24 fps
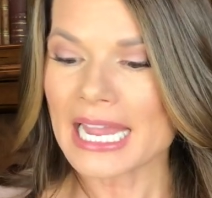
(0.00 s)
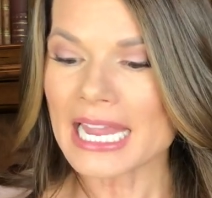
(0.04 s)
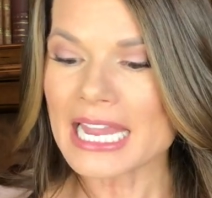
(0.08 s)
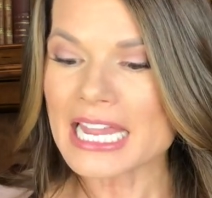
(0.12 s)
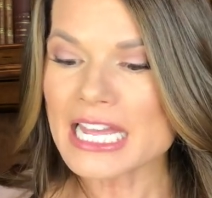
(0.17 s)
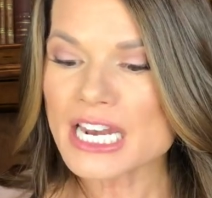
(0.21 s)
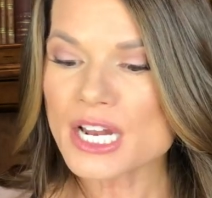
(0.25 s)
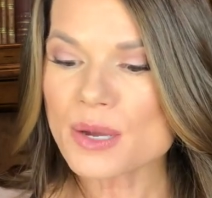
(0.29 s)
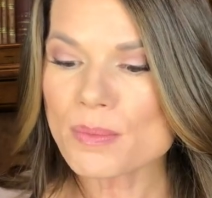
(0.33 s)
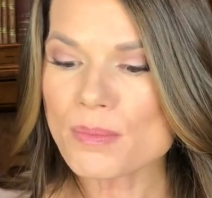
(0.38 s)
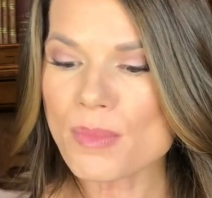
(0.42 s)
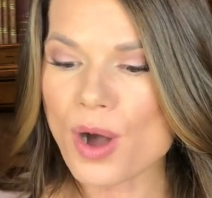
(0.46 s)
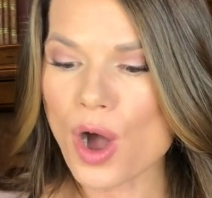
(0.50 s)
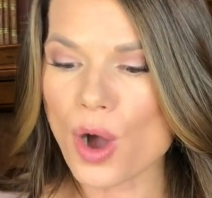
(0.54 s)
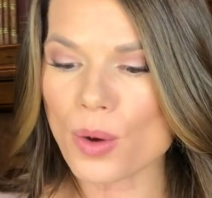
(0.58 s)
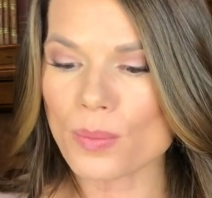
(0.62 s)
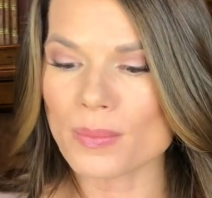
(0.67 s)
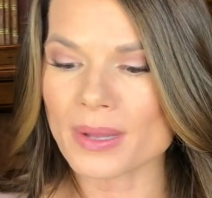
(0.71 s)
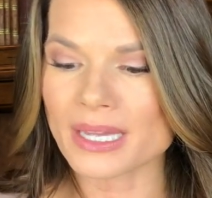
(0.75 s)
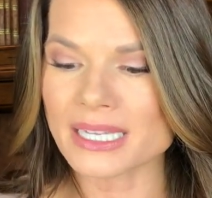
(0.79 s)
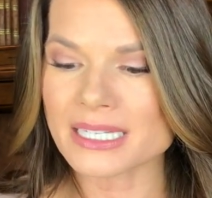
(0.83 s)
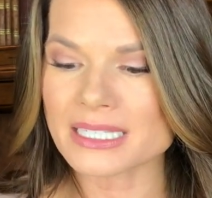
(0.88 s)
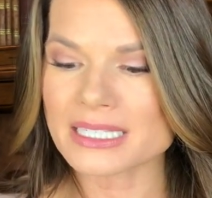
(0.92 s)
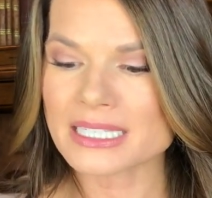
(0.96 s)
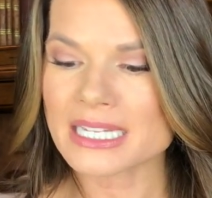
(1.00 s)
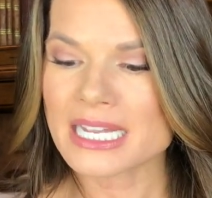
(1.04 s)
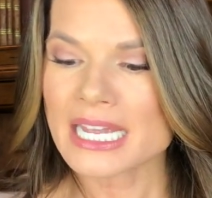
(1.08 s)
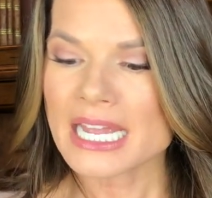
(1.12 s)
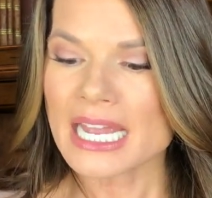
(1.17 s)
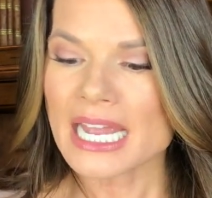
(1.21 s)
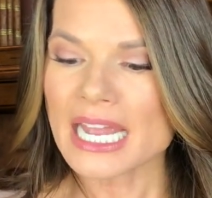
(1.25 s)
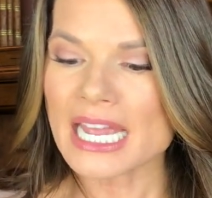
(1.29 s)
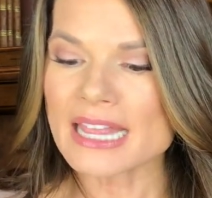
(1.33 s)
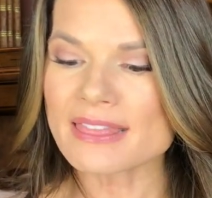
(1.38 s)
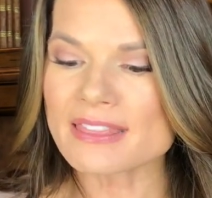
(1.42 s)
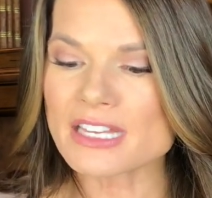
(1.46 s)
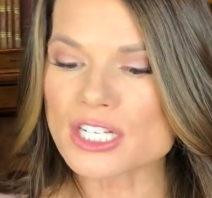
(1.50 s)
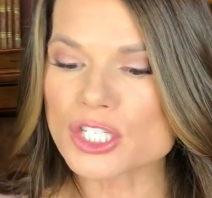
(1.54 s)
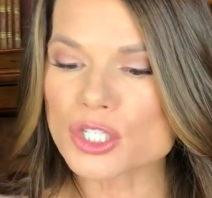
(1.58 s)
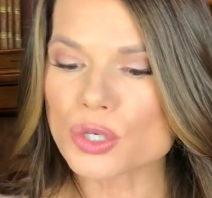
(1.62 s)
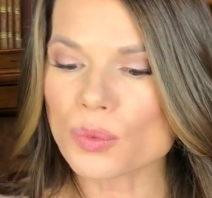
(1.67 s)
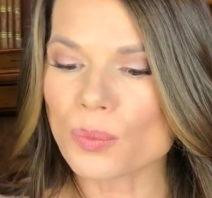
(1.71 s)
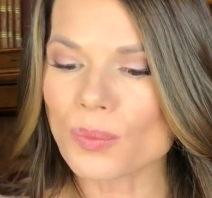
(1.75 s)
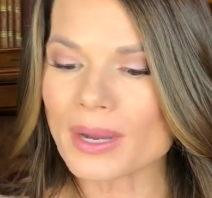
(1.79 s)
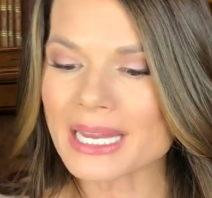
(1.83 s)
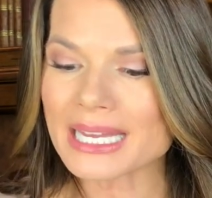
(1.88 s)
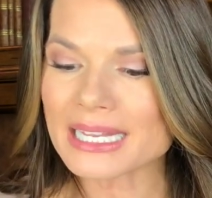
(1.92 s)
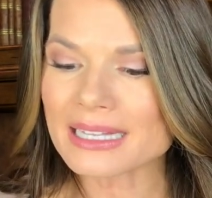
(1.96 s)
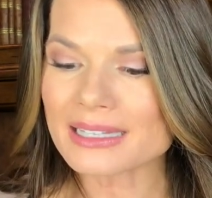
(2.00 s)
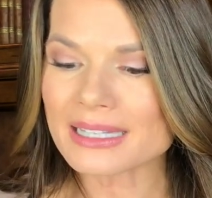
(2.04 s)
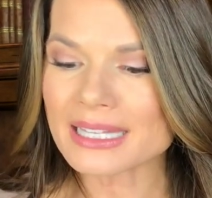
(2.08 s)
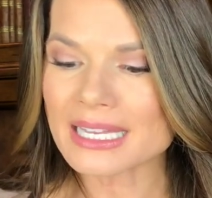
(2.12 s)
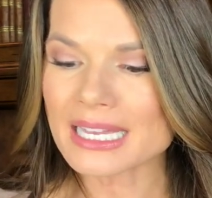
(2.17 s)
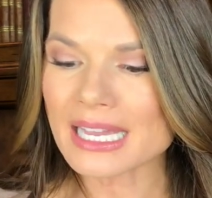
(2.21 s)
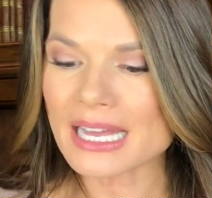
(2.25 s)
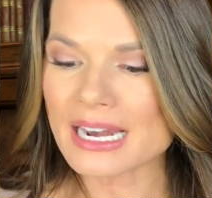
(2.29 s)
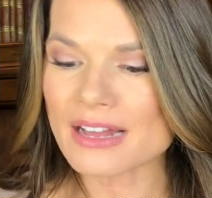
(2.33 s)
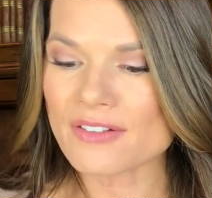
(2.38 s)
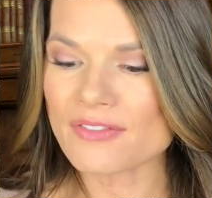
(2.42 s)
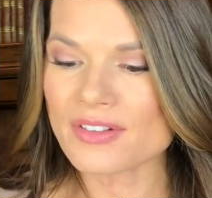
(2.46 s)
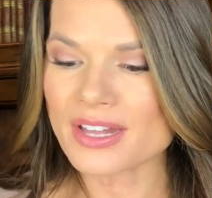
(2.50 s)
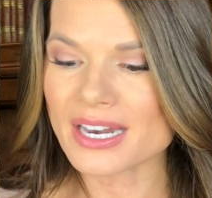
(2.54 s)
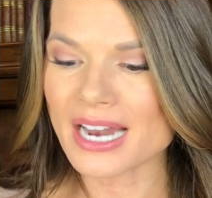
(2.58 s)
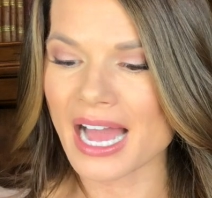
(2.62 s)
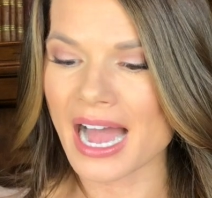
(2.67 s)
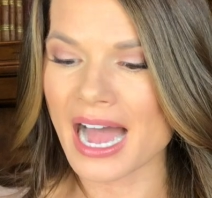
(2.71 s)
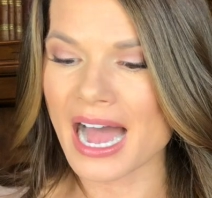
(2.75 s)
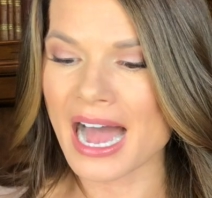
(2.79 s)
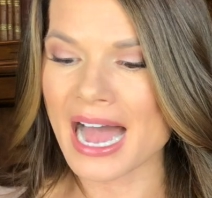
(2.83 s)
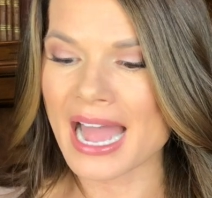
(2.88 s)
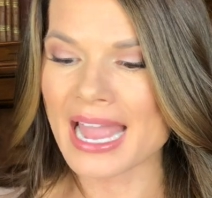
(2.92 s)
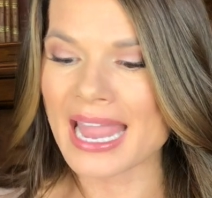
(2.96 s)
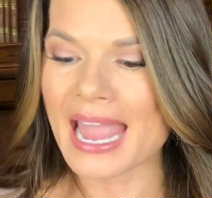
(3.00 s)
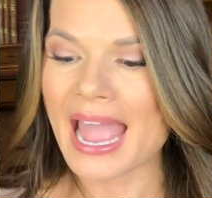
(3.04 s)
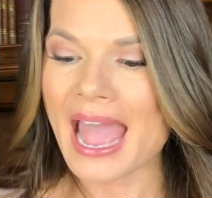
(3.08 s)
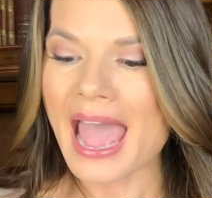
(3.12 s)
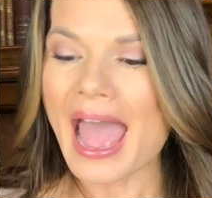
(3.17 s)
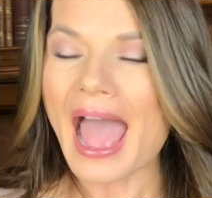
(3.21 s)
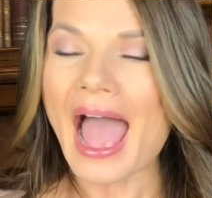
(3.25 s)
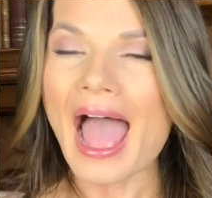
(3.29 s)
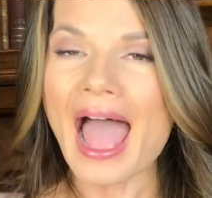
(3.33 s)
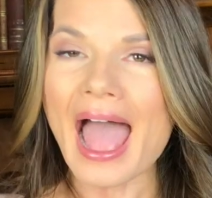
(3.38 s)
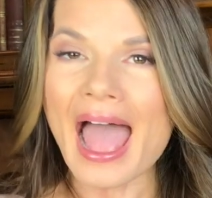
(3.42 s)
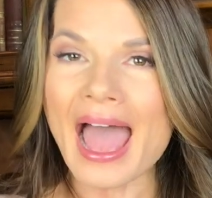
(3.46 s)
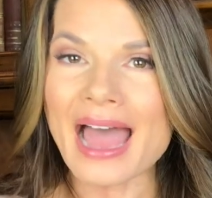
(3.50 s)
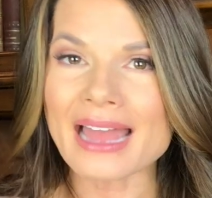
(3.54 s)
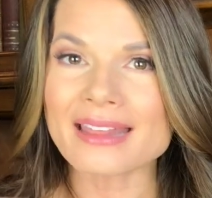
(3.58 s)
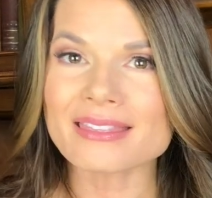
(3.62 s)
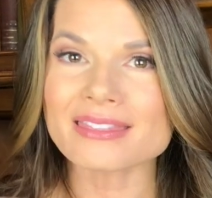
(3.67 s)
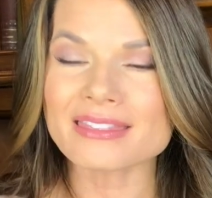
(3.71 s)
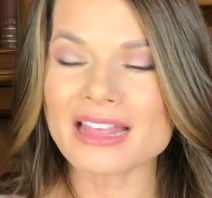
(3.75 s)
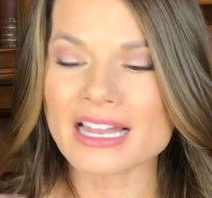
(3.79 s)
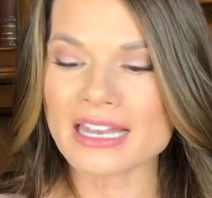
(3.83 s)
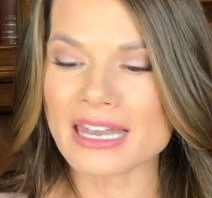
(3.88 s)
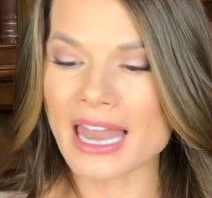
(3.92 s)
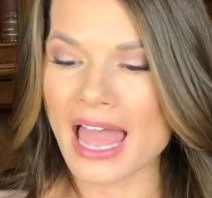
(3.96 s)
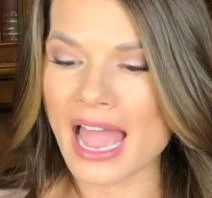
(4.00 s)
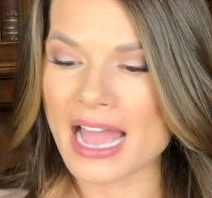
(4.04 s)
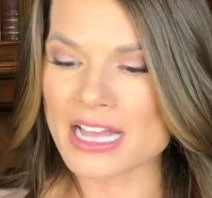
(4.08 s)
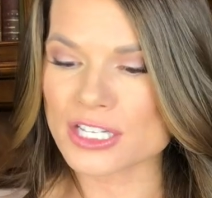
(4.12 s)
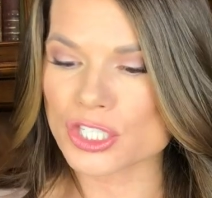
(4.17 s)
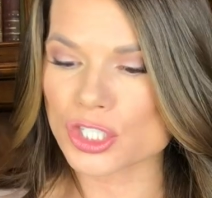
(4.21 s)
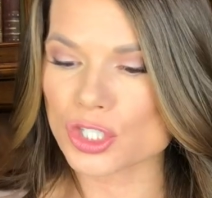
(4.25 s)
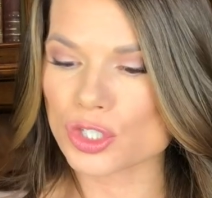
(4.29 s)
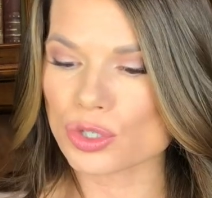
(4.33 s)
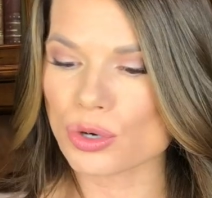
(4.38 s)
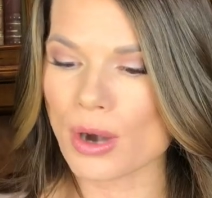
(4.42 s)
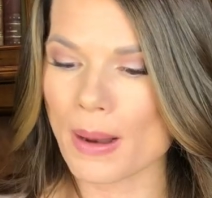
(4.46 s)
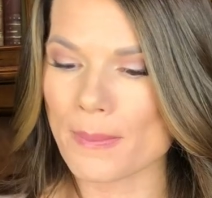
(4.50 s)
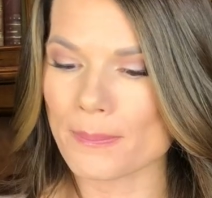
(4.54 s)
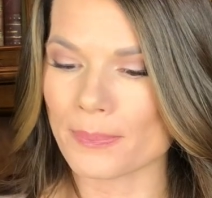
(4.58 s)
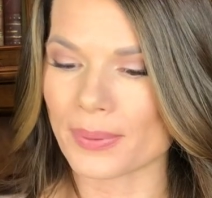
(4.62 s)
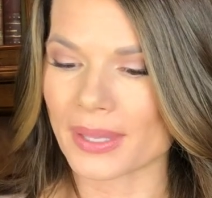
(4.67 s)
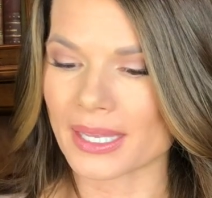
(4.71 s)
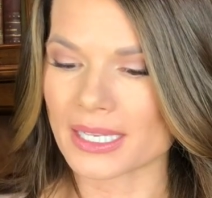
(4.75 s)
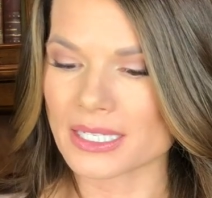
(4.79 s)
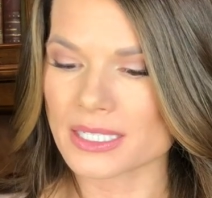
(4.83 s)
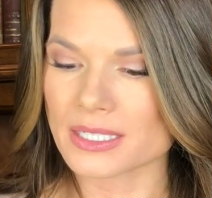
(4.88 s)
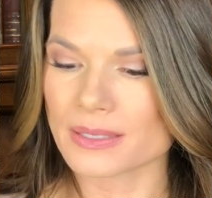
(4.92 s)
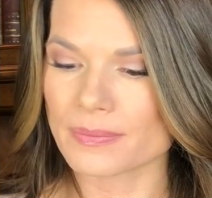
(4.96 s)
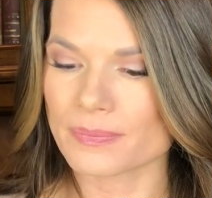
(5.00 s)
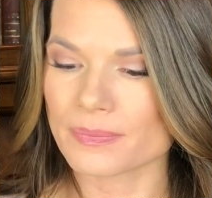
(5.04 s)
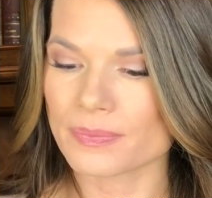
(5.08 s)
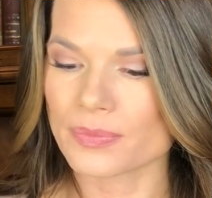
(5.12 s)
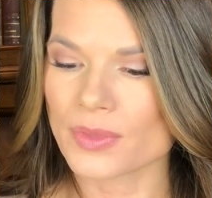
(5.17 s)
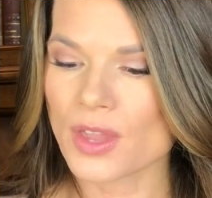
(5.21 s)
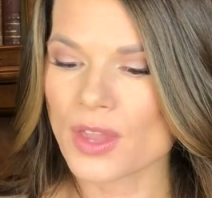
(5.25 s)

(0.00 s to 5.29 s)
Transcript: In a moment, in the twinkling of an eye, at the last trumpet.